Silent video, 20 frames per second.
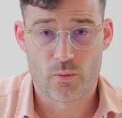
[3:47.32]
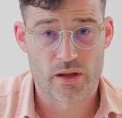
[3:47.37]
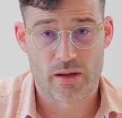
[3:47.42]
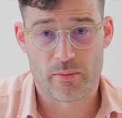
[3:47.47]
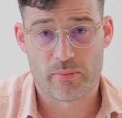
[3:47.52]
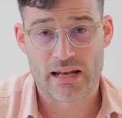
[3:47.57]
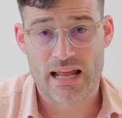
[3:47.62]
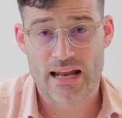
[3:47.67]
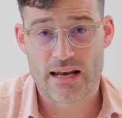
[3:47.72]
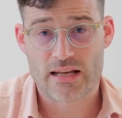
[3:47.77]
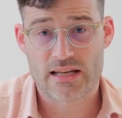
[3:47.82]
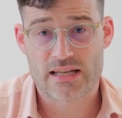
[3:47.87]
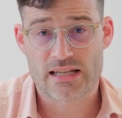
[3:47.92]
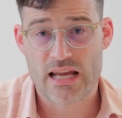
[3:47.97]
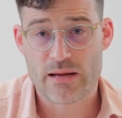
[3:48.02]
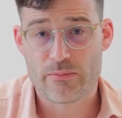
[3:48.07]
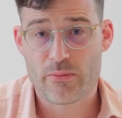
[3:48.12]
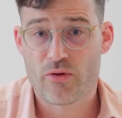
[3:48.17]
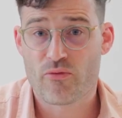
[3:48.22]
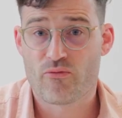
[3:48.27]
With a planning
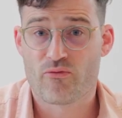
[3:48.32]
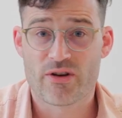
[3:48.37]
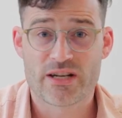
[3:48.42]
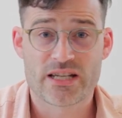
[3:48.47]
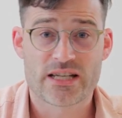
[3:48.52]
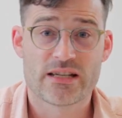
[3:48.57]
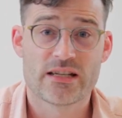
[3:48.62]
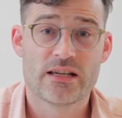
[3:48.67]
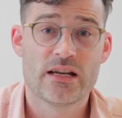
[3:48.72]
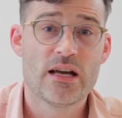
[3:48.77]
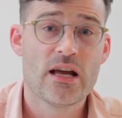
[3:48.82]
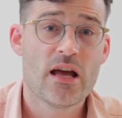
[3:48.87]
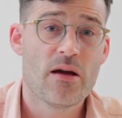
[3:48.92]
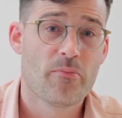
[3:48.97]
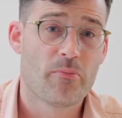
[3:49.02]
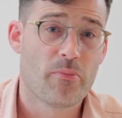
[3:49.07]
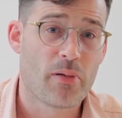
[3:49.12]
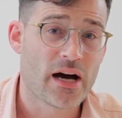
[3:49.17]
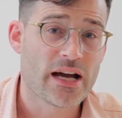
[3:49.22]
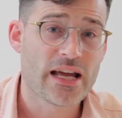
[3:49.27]
statement written
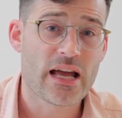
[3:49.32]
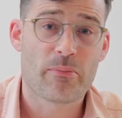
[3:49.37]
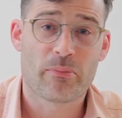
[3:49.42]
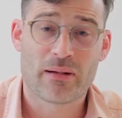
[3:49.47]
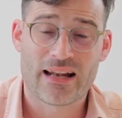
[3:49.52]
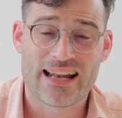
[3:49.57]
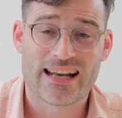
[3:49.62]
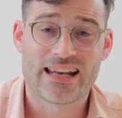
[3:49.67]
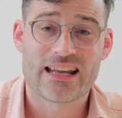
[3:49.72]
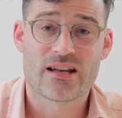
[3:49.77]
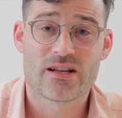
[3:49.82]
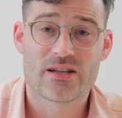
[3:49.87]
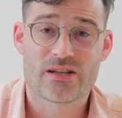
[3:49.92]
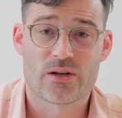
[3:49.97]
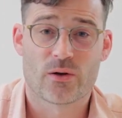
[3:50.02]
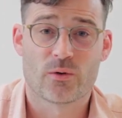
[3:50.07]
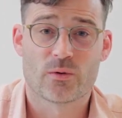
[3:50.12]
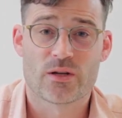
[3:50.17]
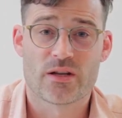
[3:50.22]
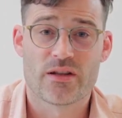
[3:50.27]
by a planning
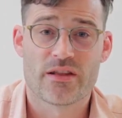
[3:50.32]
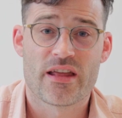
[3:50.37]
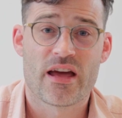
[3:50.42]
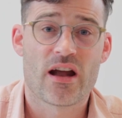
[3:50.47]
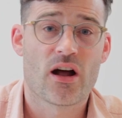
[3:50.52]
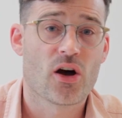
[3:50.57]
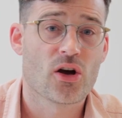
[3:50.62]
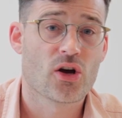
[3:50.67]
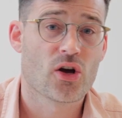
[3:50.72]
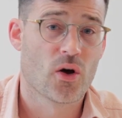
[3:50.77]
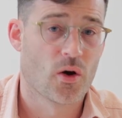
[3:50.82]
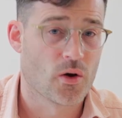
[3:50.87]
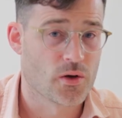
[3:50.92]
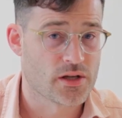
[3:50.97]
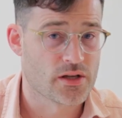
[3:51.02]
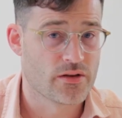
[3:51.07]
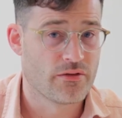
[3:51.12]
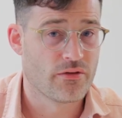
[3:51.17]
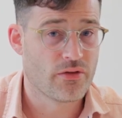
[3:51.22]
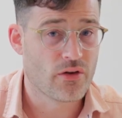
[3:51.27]
consultant, there are
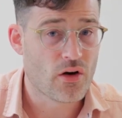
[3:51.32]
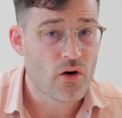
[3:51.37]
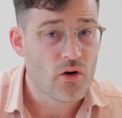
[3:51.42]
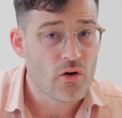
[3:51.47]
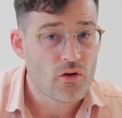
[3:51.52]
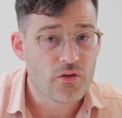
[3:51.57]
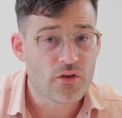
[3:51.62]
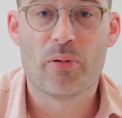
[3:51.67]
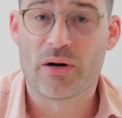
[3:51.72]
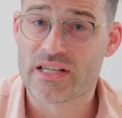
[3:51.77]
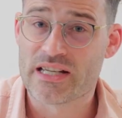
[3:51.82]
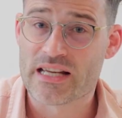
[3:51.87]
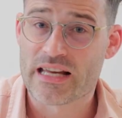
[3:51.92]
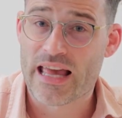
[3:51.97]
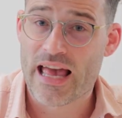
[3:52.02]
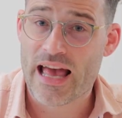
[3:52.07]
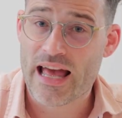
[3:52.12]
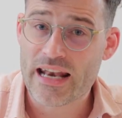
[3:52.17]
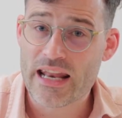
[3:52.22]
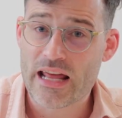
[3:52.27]
costs involved, but it
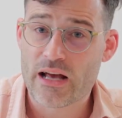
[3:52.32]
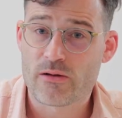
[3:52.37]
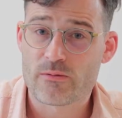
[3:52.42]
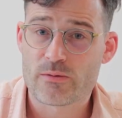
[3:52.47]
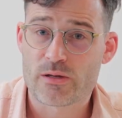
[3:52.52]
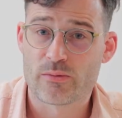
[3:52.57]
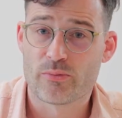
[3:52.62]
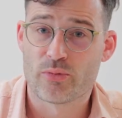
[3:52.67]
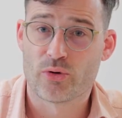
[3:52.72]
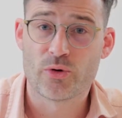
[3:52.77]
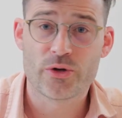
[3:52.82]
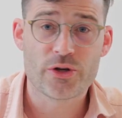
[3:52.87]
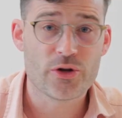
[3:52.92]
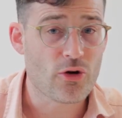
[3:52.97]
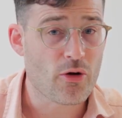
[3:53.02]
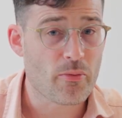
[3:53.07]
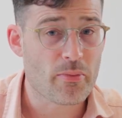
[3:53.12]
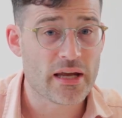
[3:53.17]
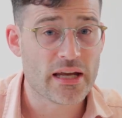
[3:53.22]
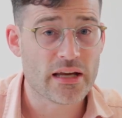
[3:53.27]
can help support
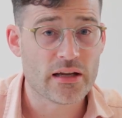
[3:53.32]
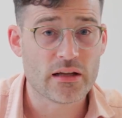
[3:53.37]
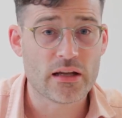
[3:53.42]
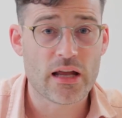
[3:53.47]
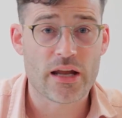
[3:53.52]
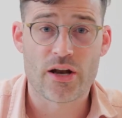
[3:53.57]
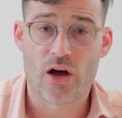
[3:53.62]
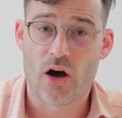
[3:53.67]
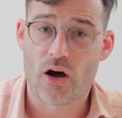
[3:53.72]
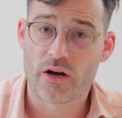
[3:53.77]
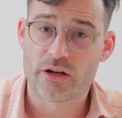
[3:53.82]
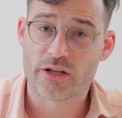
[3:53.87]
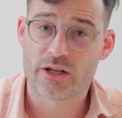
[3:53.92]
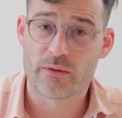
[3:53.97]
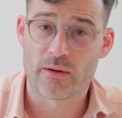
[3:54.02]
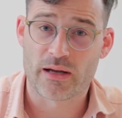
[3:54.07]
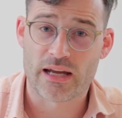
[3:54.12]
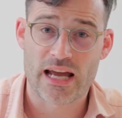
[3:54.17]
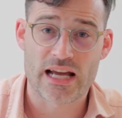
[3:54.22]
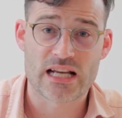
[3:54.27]
your appeal and
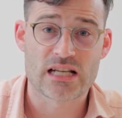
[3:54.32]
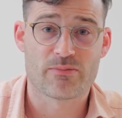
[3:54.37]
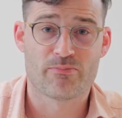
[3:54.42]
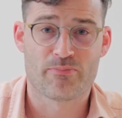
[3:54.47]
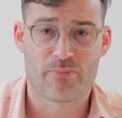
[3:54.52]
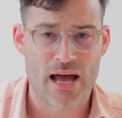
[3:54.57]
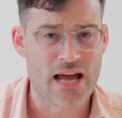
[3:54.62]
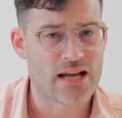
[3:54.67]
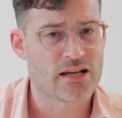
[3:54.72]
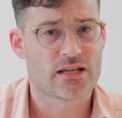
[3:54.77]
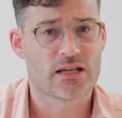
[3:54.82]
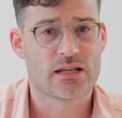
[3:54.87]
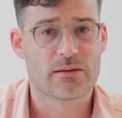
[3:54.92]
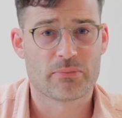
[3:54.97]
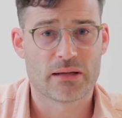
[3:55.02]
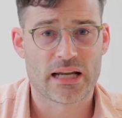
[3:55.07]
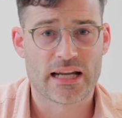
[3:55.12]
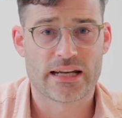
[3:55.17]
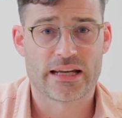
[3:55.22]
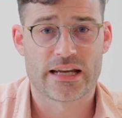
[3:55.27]
argue a case back to the
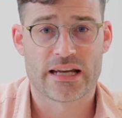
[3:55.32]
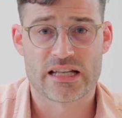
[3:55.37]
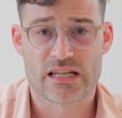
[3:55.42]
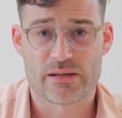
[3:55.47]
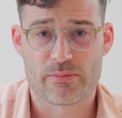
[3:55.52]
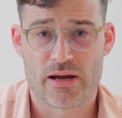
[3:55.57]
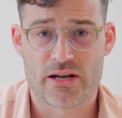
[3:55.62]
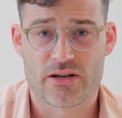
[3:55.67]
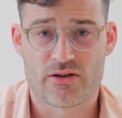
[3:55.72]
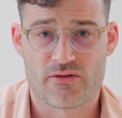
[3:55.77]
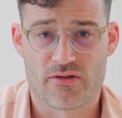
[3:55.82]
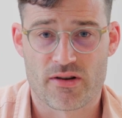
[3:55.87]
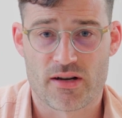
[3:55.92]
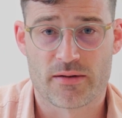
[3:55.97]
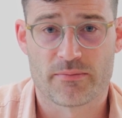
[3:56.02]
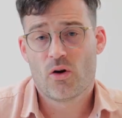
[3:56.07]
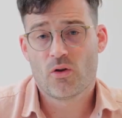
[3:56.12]
planning inspectorate.